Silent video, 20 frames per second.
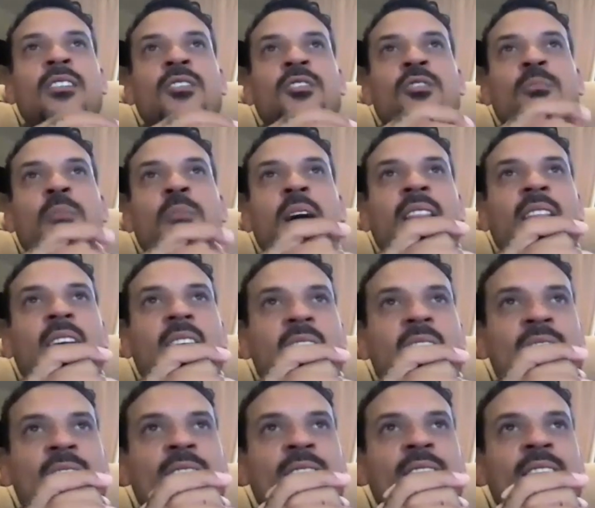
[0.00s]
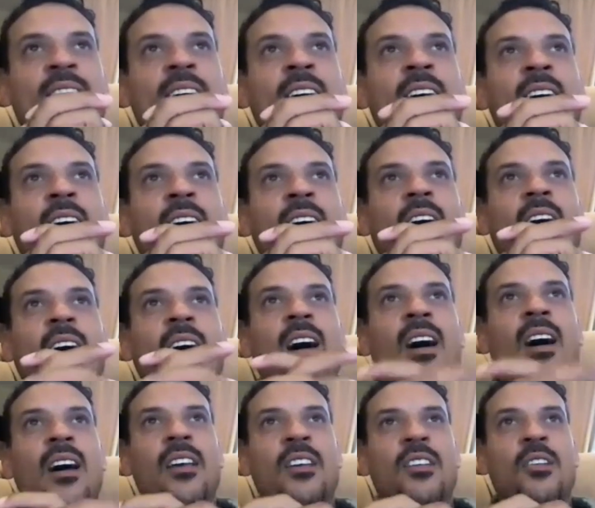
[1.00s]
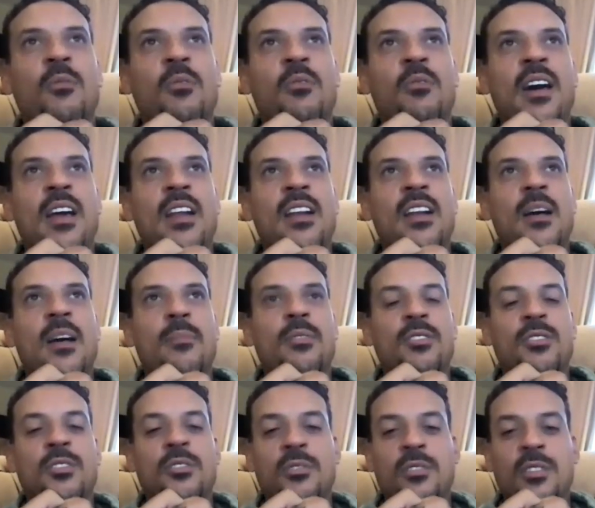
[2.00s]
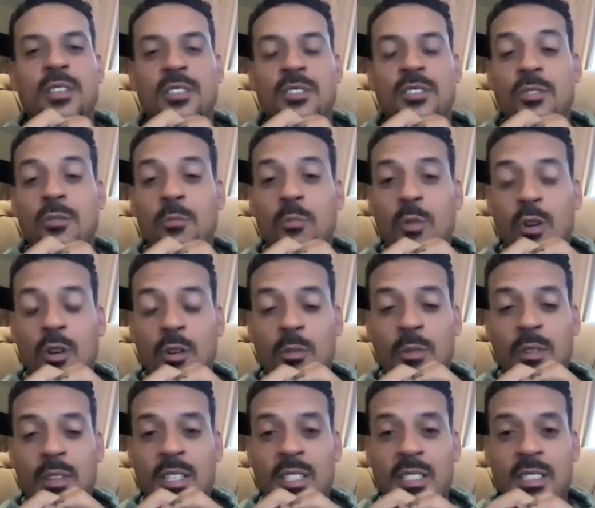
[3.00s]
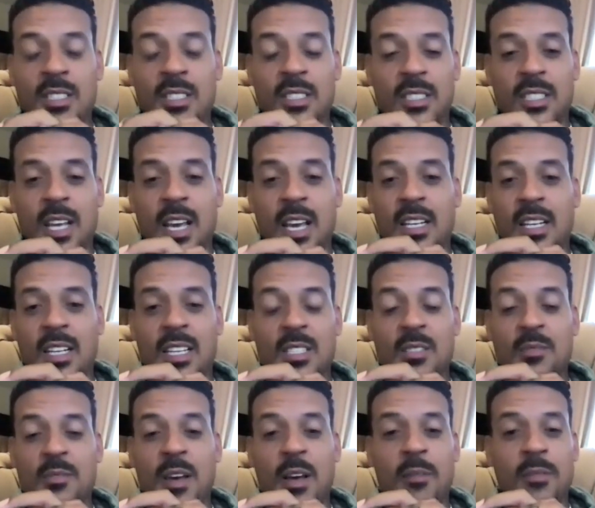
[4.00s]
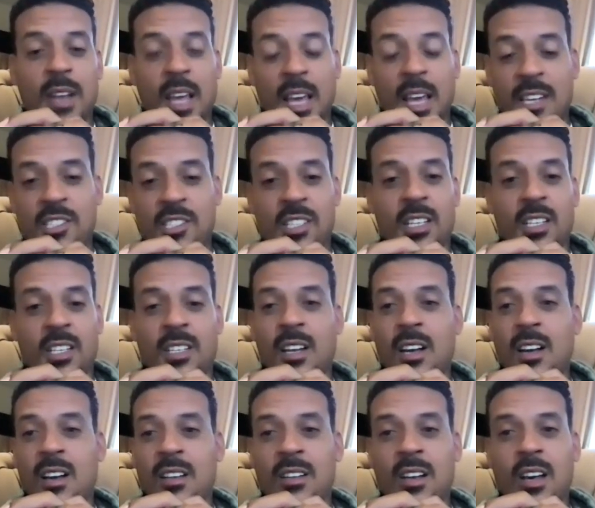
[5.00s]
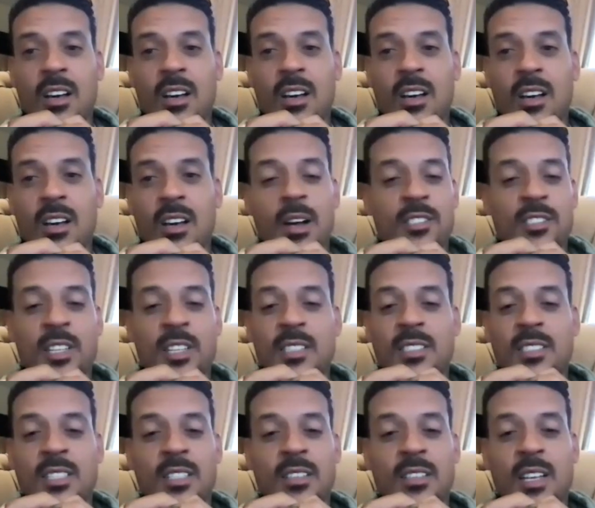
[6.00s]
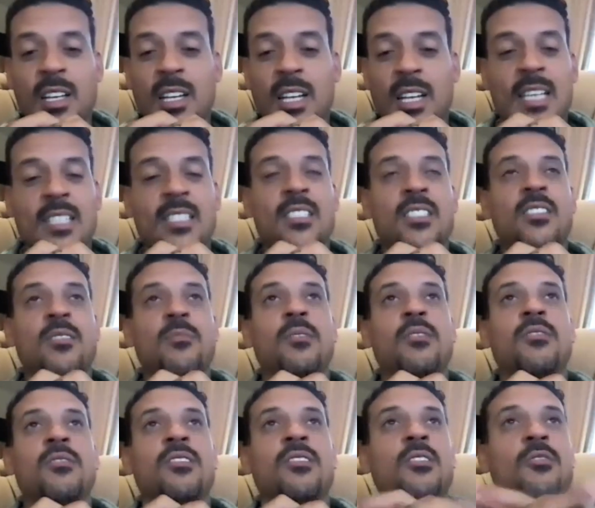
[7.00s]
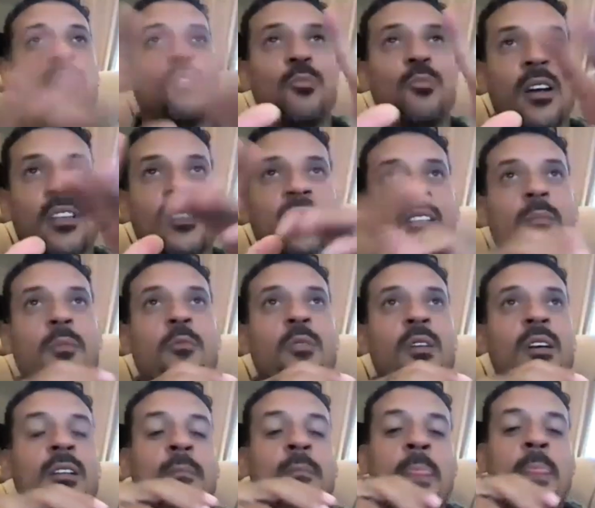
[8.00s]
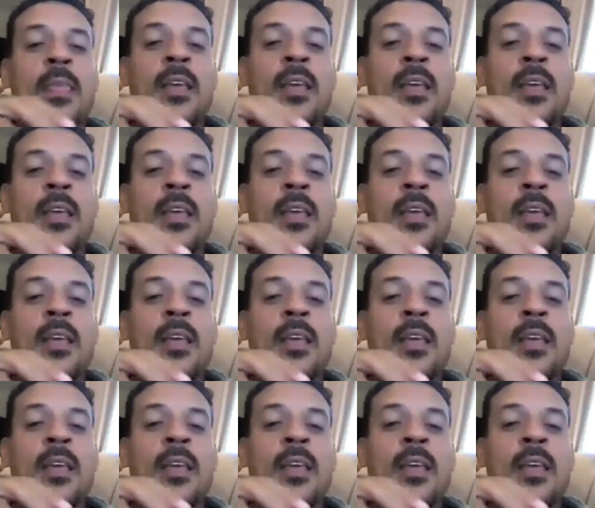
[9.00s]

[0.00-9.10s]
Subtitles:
to my life. You know, we've had an opportunity to work with his estate and his foundation on projects and licensed music. So Tupac's number one.